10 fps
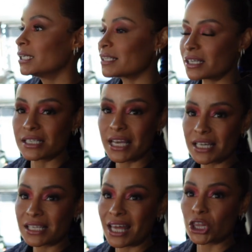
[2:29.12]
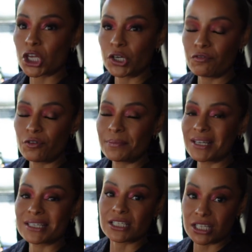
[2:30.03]
It's gonna take us like 30 or 40
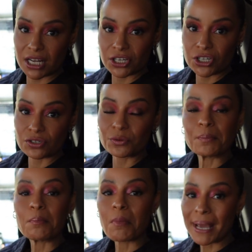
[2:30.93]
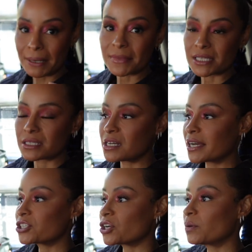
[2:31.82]
minutes to get to the next show, so we might miss the
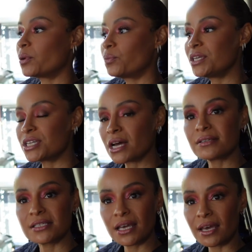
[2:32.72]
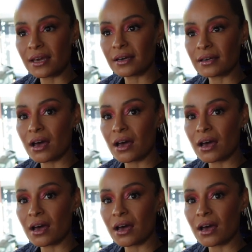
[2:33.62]
next show, but we shall see.